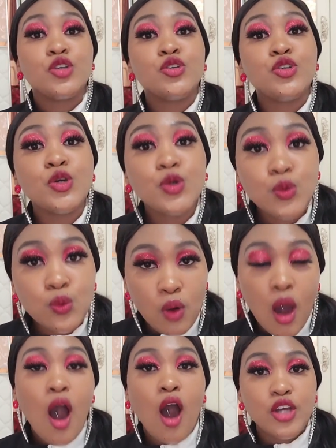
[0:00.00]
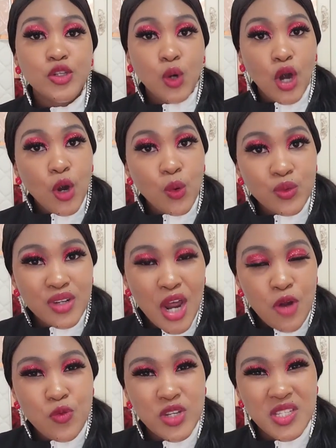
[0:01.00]
You are your
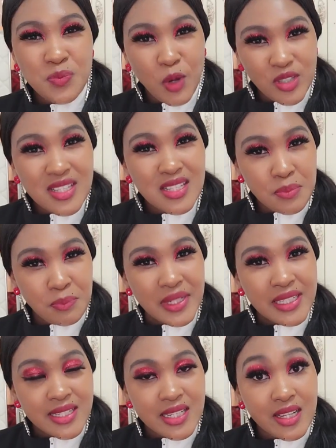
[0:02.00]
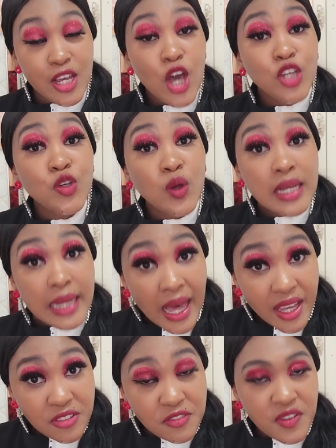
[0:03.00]
own responsibility. Your
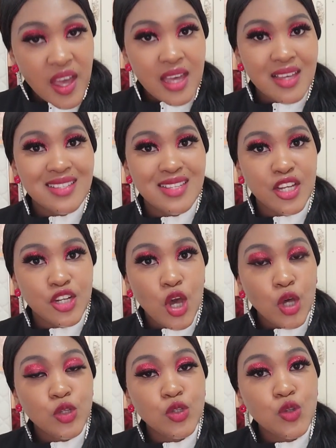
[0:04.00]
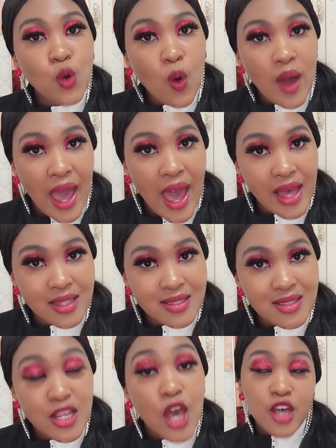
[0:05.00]
life is in your
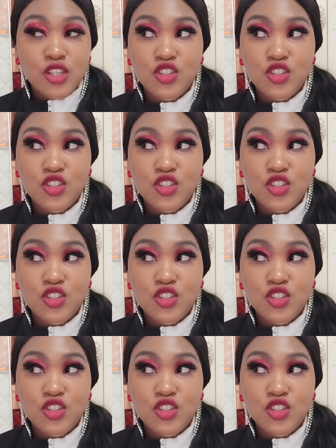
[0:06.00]
hands.